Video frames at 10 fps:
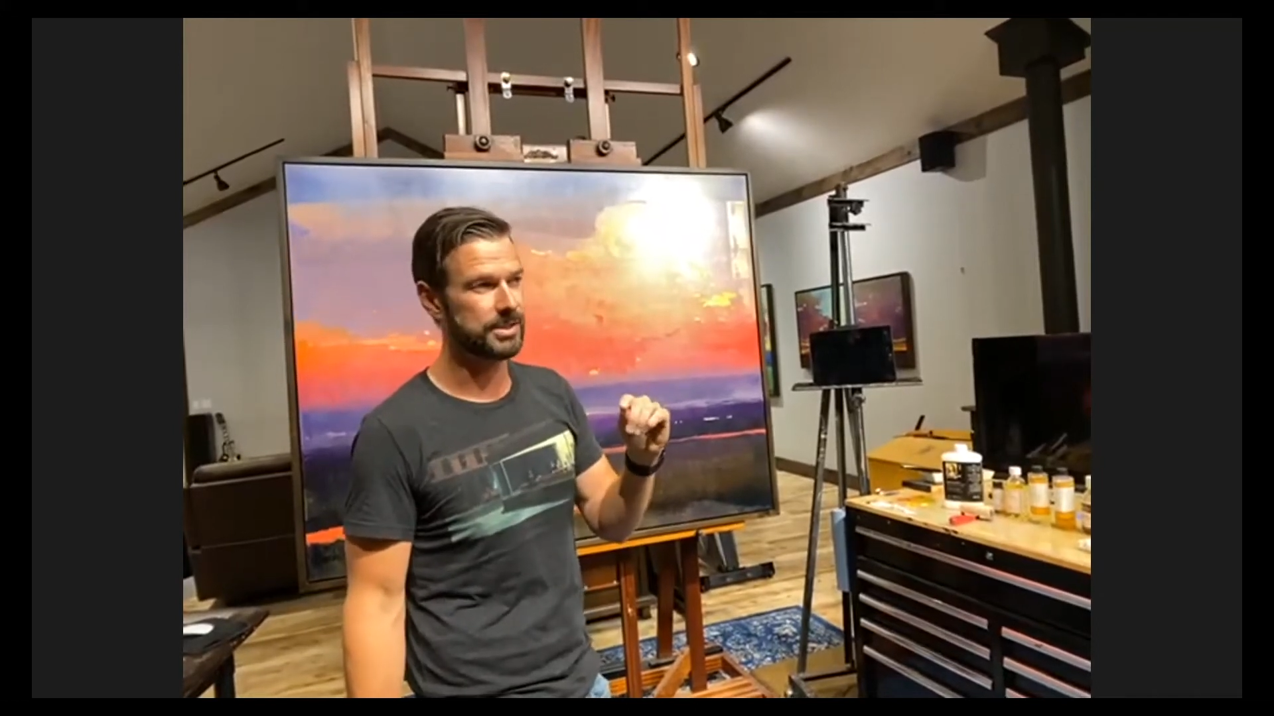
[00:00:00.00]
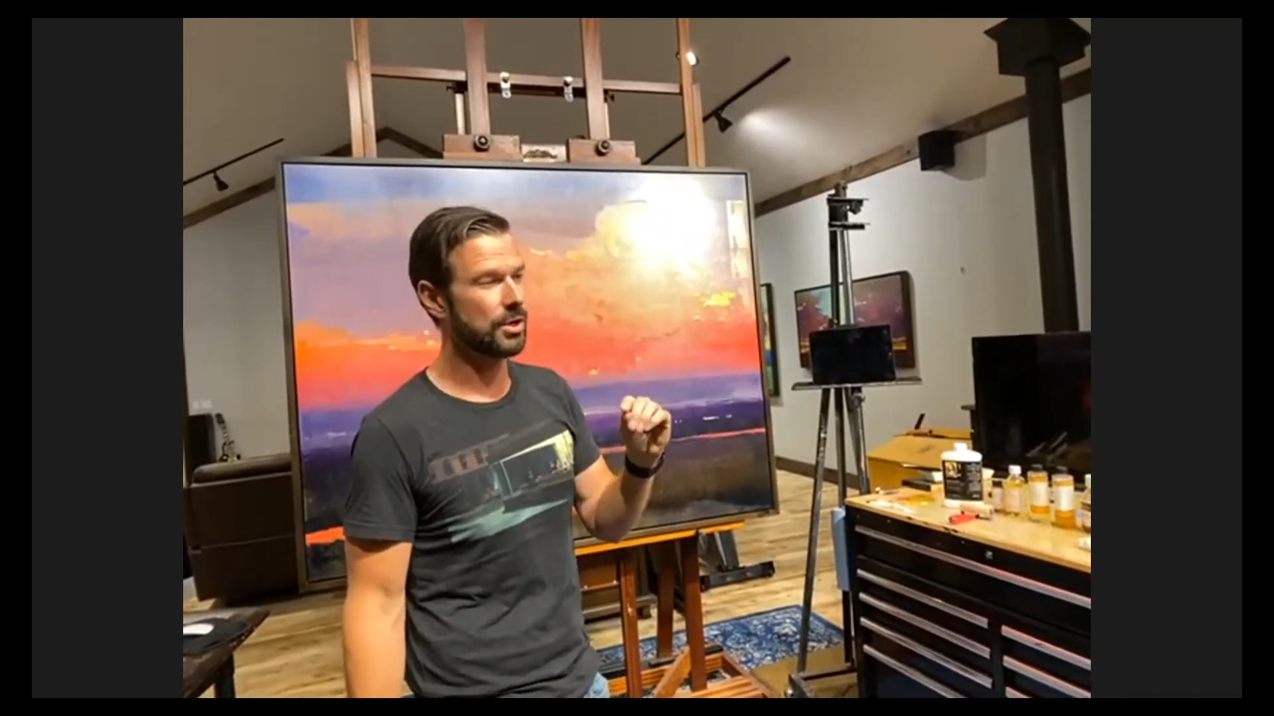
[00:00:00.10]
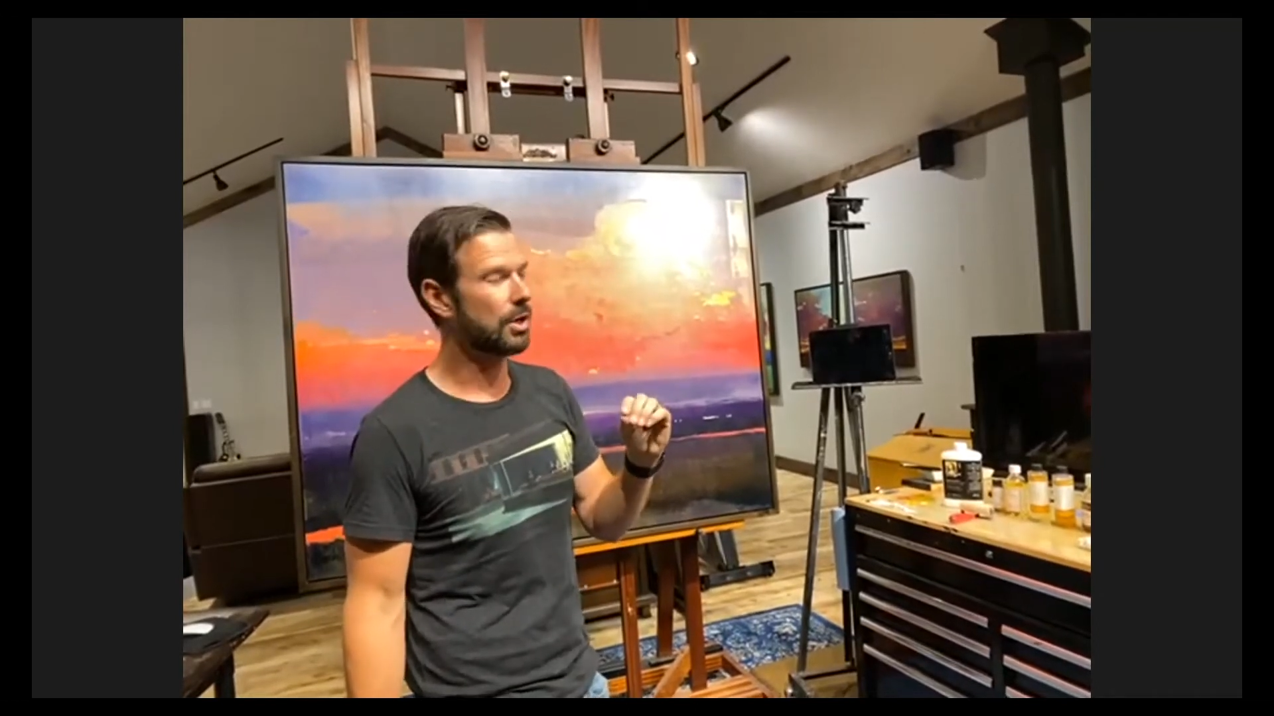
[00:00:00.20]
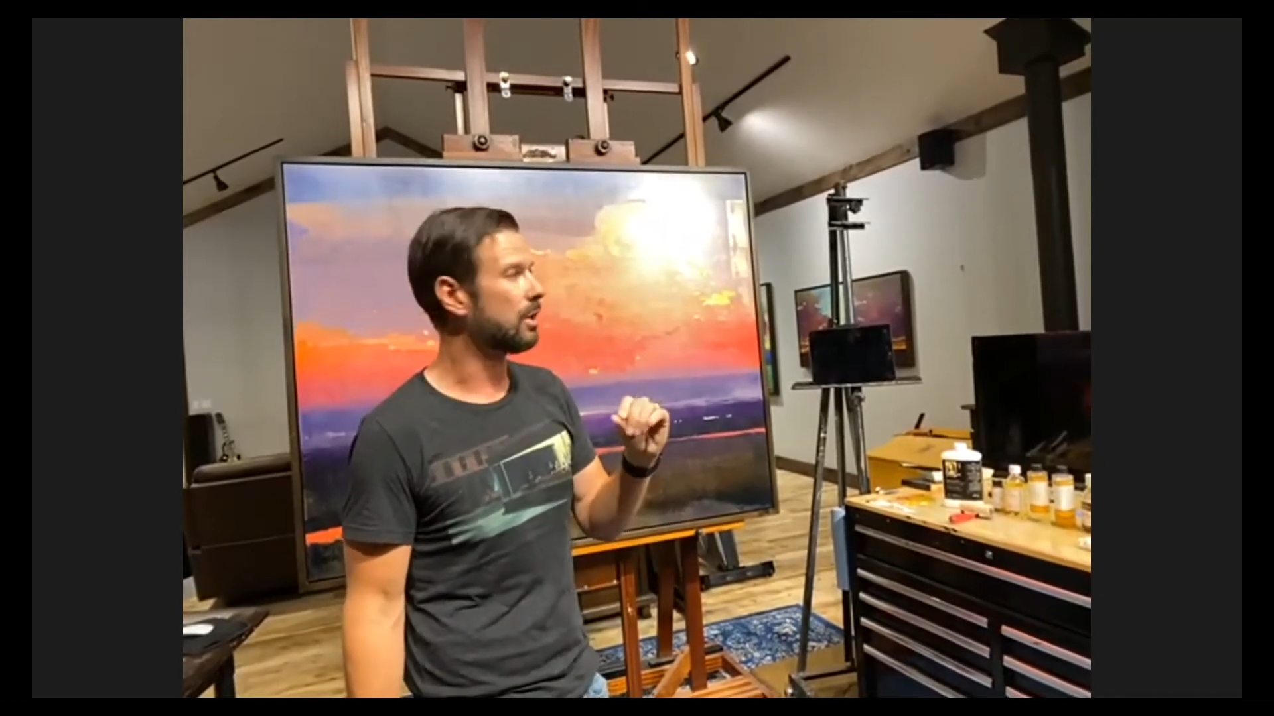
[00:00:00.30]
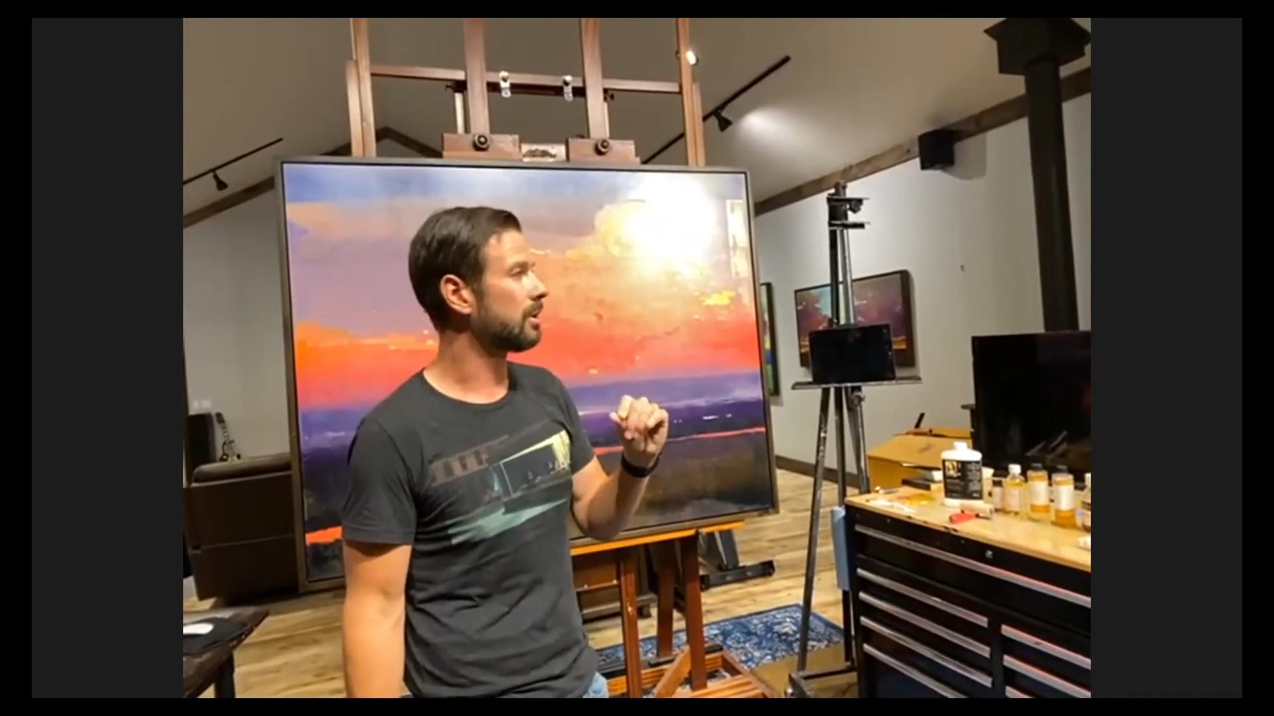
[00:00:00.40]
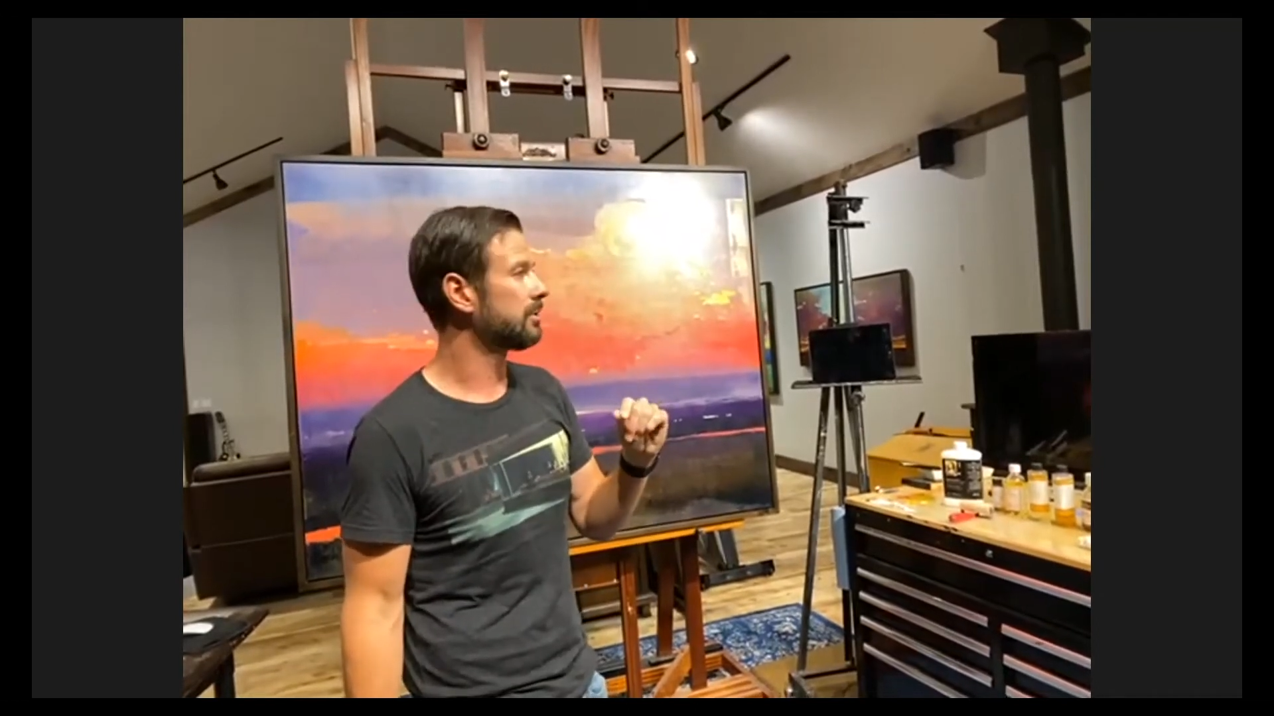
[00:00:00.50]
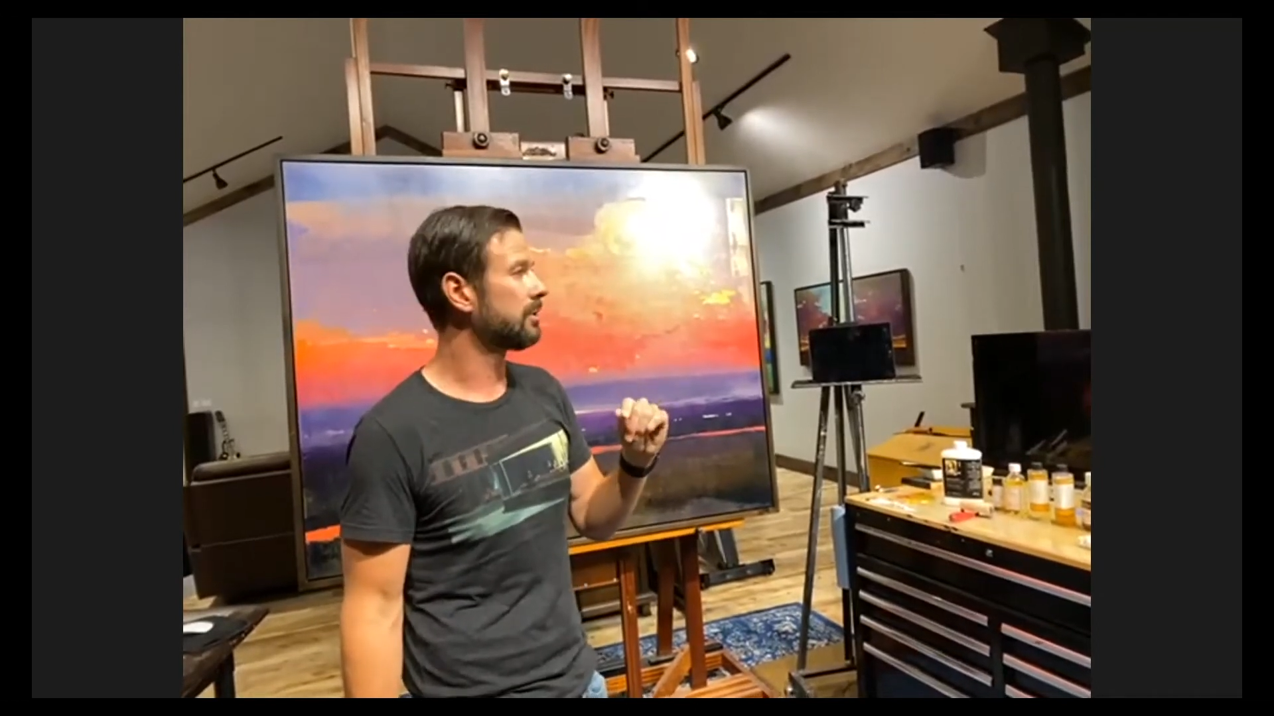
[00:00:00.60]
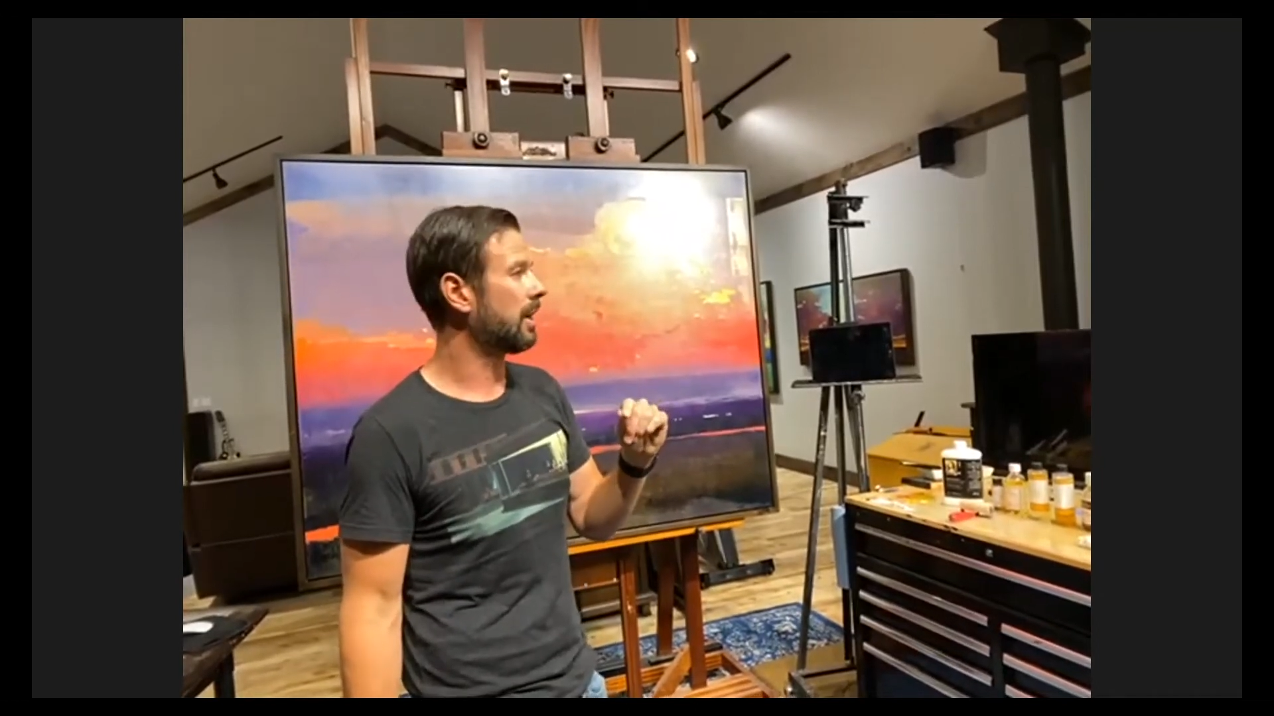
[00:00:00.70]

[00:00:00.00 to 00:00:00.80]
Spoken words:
called